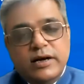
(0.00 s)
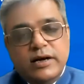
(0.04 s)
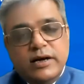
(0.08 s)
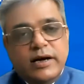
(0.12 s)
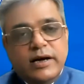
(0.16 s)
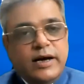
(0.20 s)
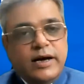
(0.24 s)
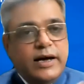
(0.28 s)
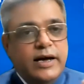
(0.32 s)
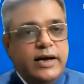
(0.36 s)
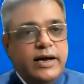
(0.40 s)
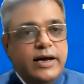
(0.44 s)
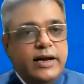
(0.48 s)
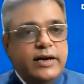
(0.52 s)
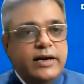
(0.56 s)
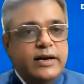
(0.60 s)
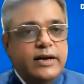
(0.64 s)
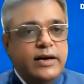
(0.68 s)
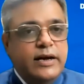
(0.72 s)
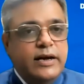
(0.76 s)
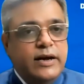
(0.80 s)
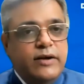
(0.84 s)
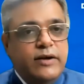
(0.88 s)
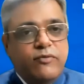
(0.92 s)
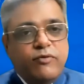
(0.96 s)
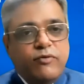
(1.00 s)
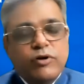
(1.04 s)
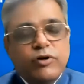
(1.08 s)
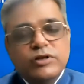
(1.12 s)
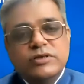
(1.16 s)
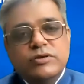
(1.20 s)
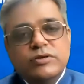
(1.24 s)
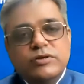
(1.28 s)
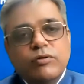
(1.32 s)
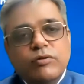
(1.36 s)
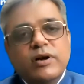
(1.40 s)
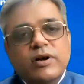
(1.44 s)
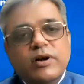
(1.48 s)
And it was
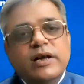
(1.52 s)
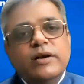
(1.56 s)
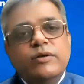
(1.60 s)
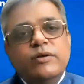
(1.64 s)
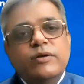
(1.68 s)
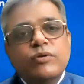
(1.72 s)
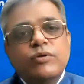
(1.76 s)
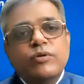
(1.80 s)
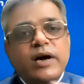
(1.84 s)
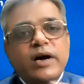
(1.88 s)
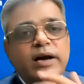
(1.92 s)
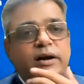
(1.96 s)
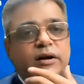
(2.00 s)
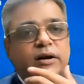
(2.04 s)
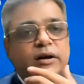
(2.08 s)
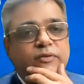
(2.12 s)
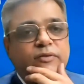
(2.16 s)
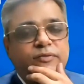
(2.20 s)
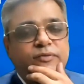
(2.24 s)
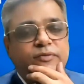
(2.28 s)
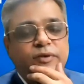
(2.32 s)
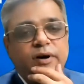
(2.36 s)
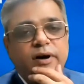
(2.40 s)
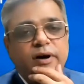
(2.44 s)
only to kind of